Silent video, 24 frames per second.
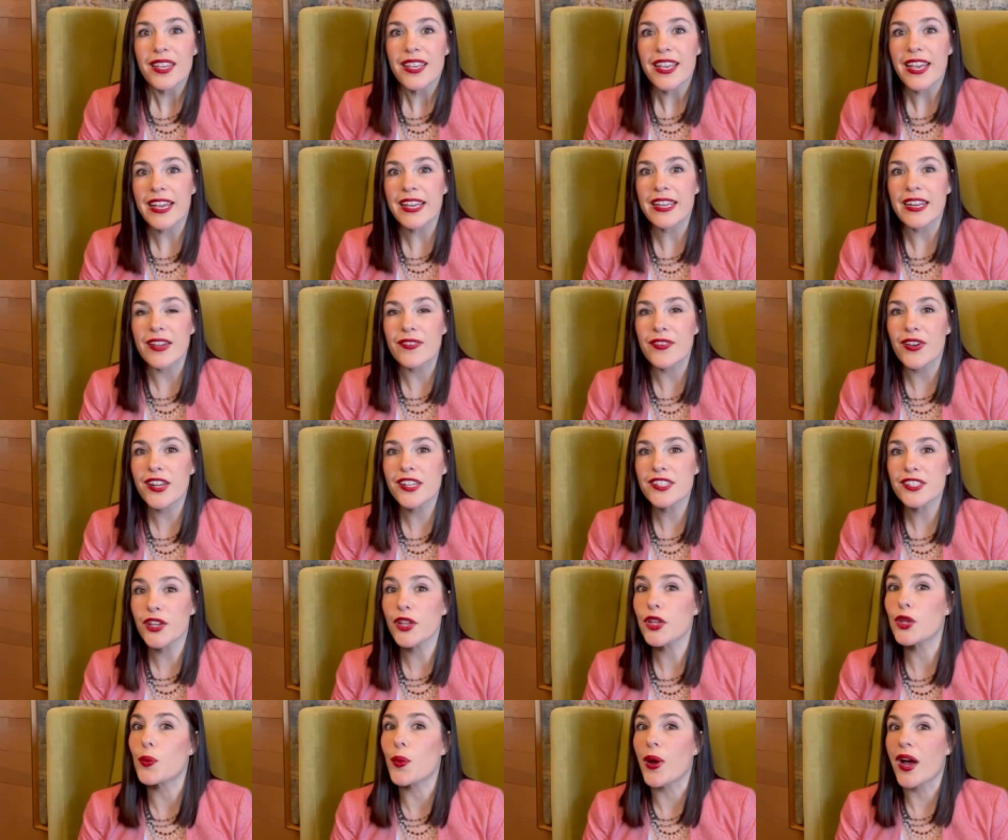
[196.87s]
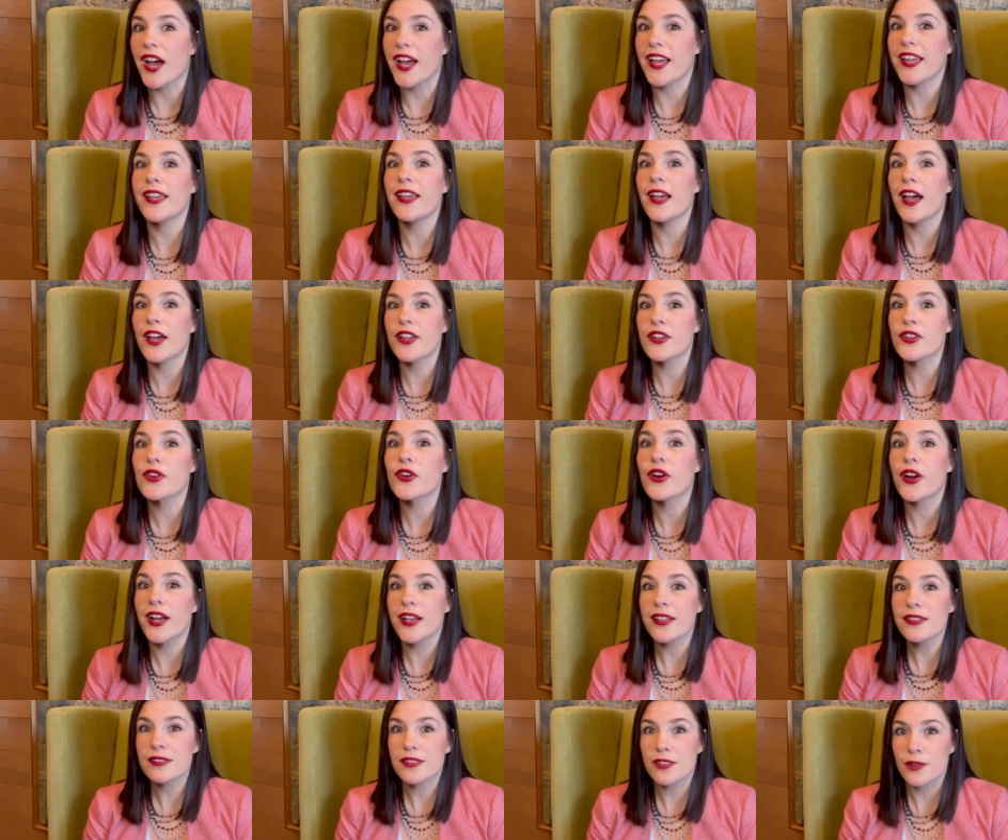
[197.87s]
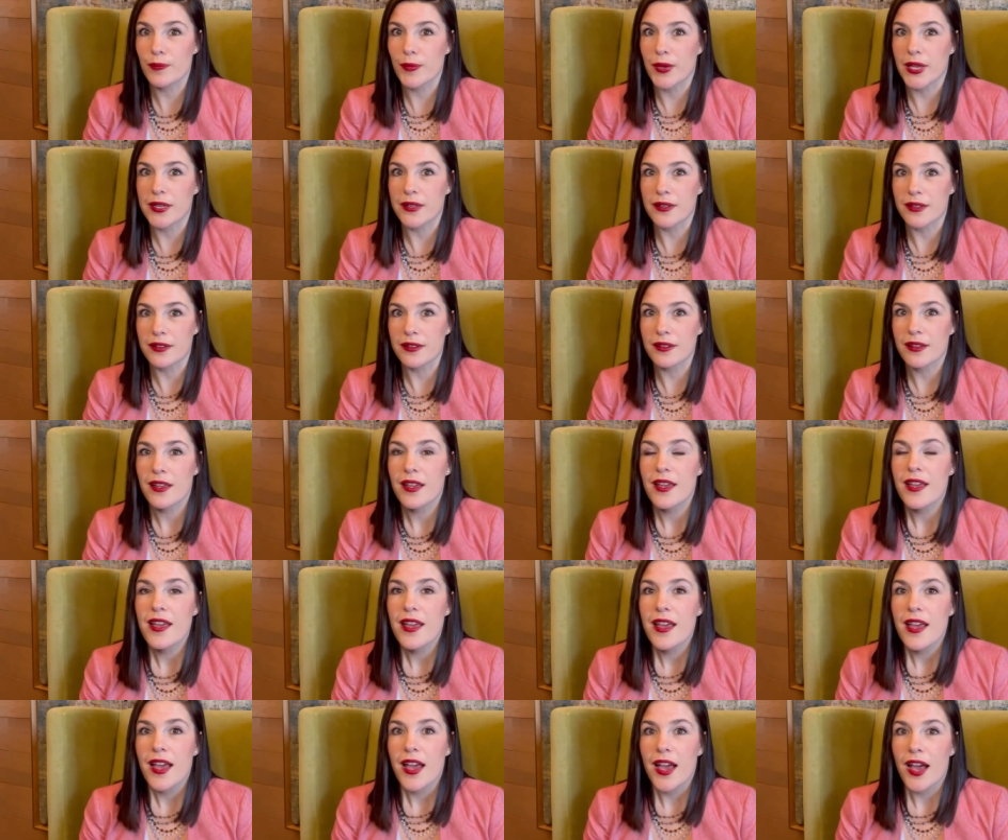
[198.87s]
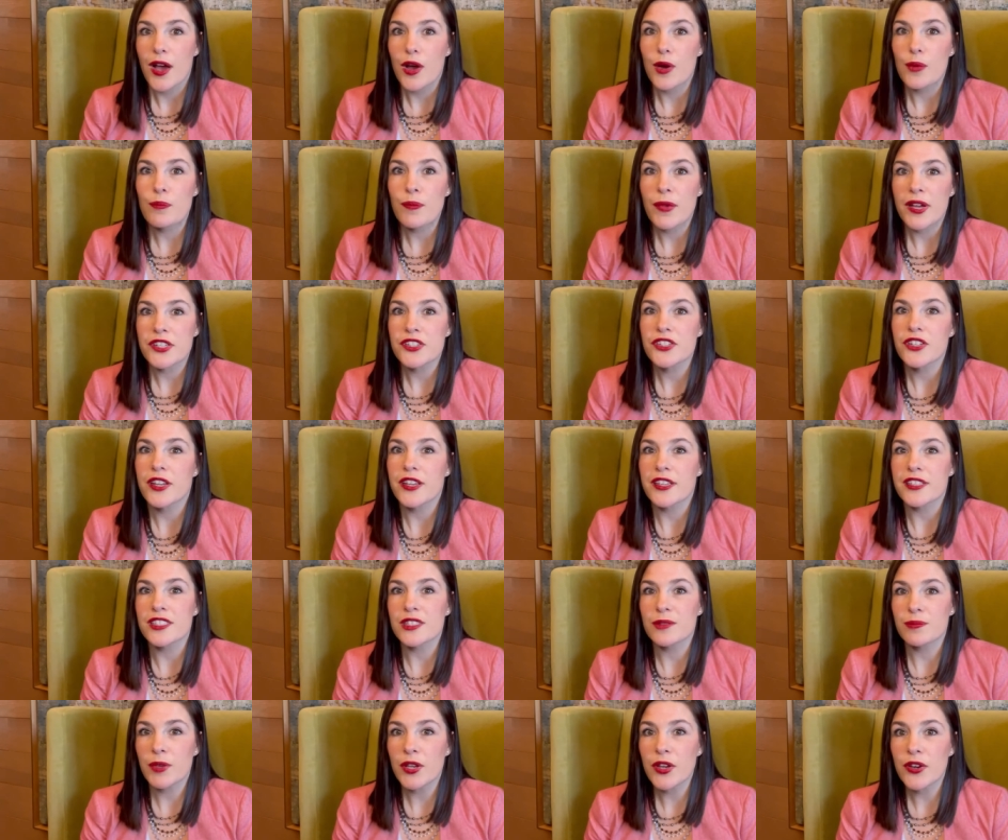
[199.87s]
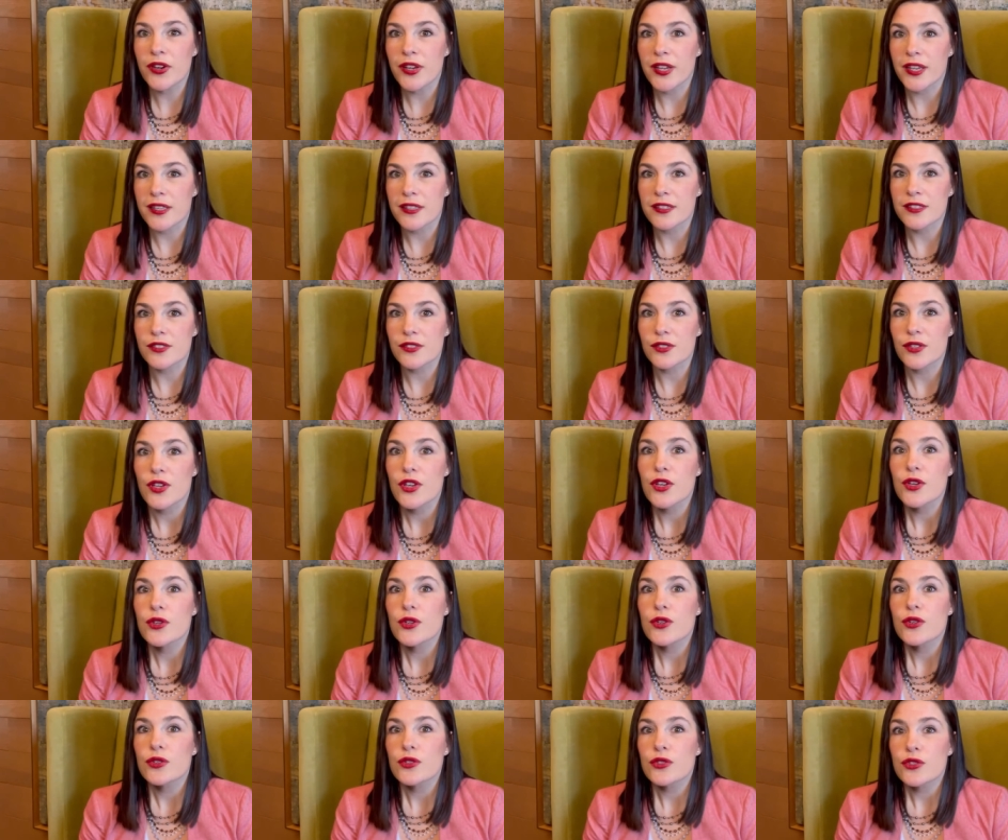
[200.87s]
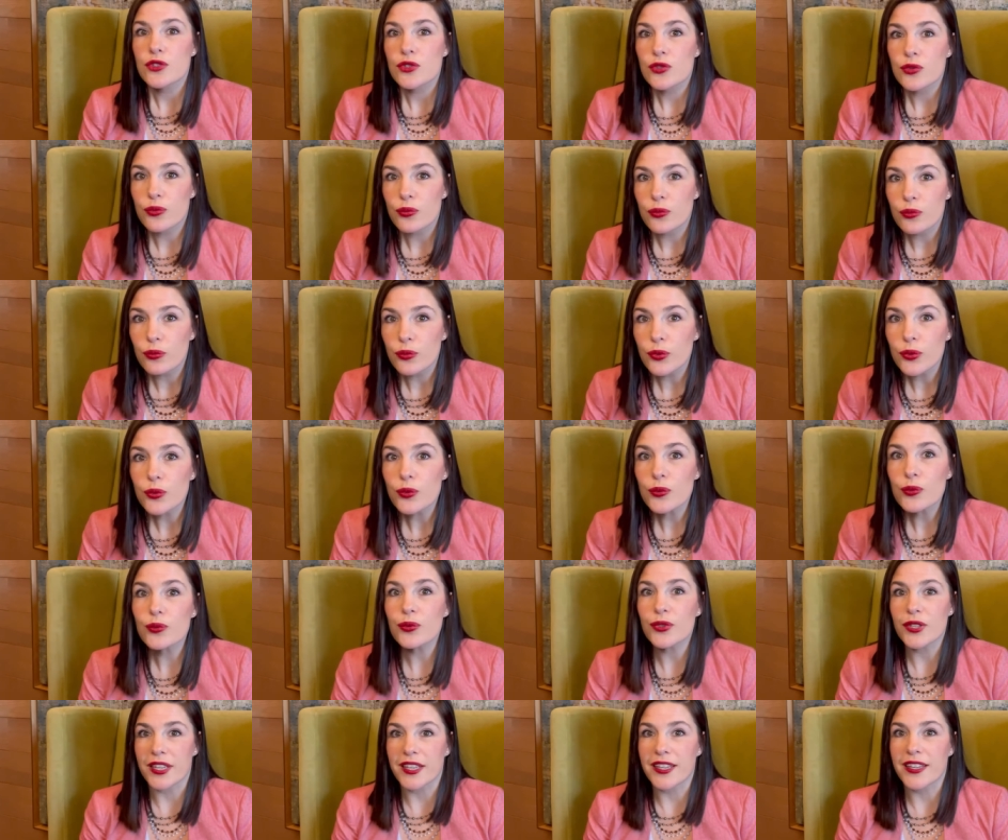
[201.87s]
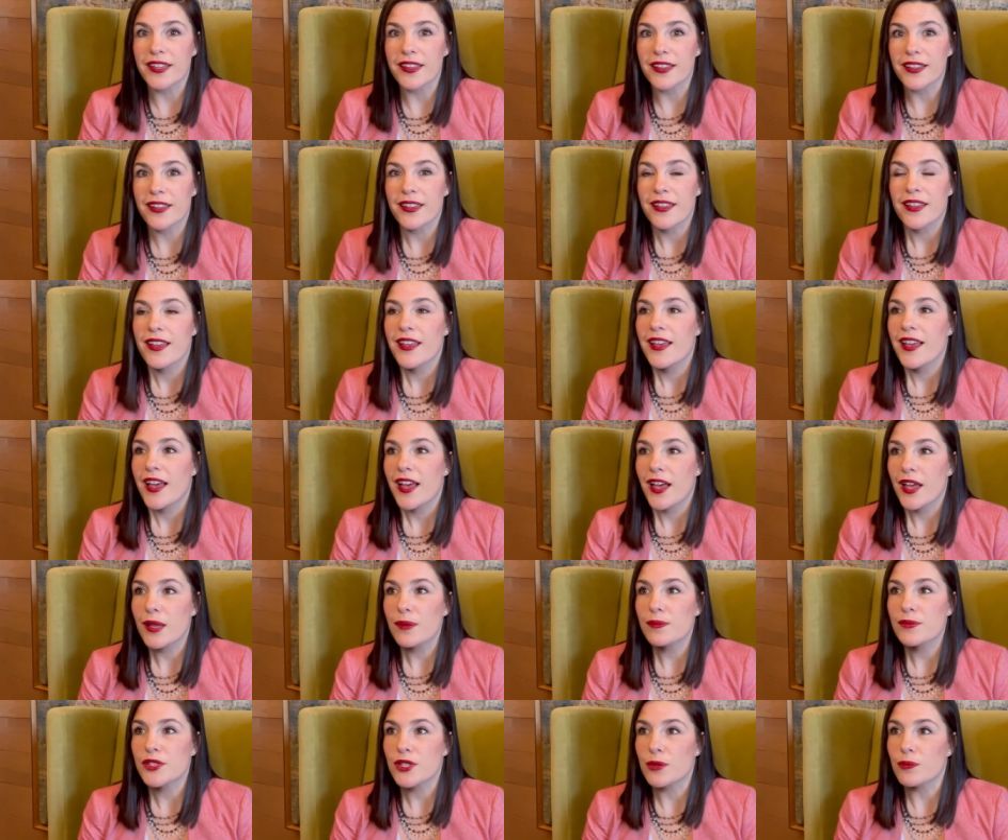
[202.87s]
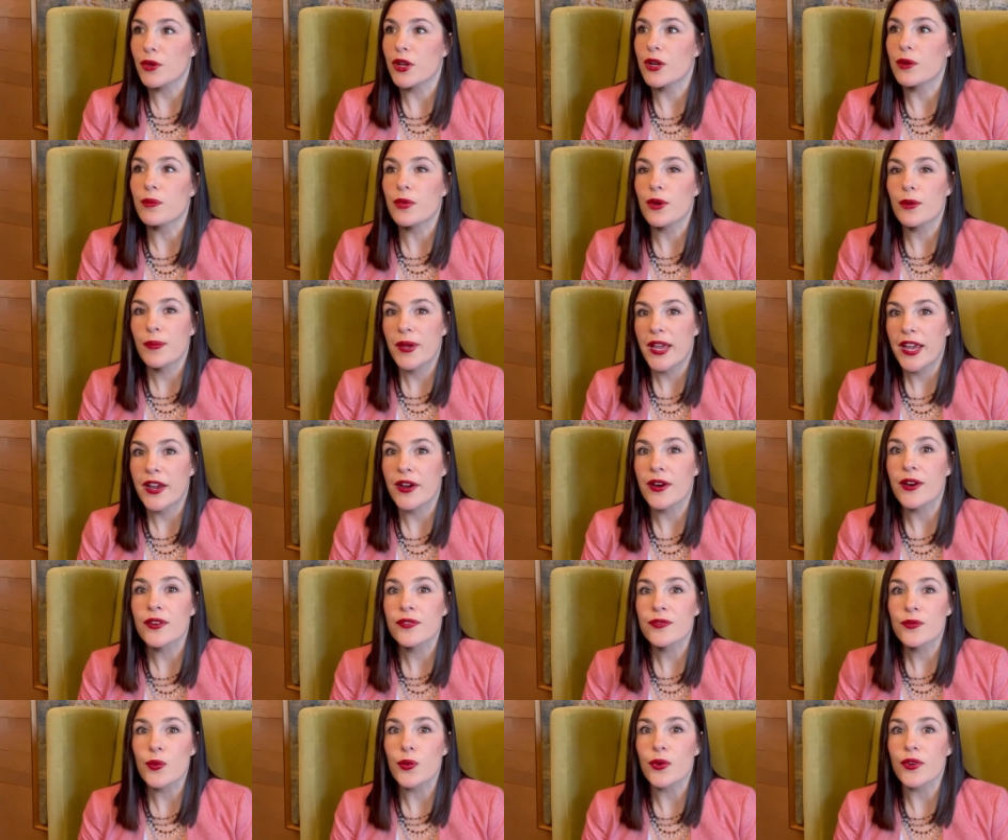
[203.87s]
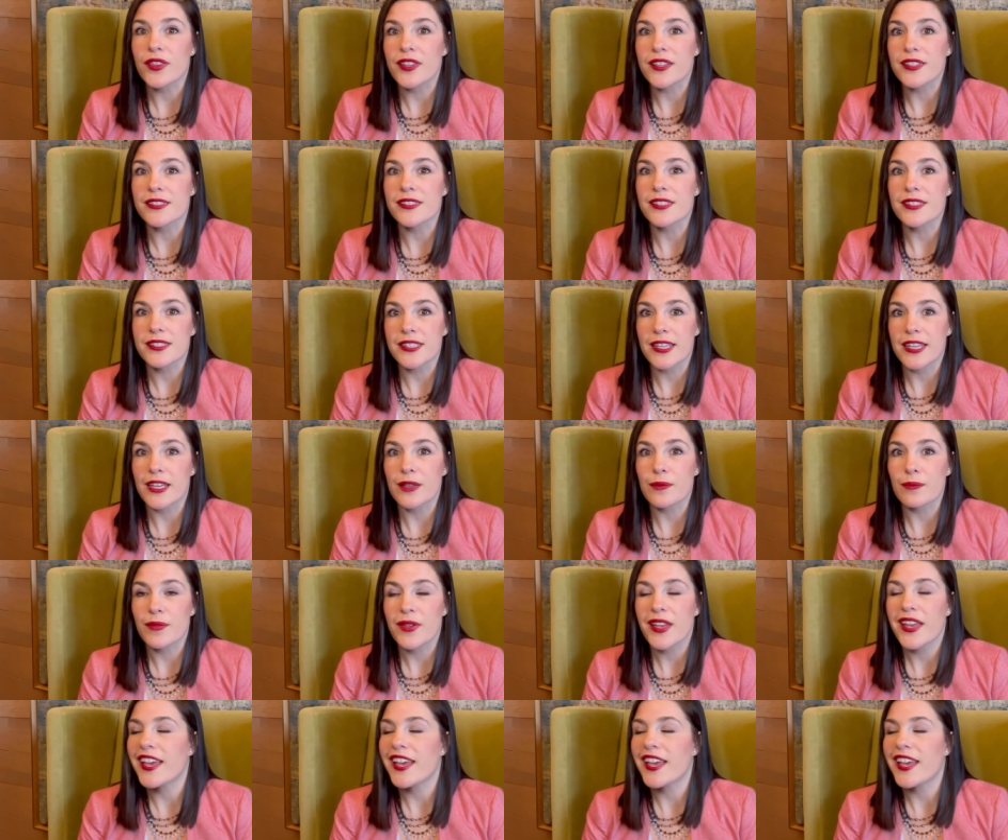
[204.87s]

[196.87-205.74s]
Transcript: And I've got to tell you, I underestimated how much experience truly helps someone prepare for this exam.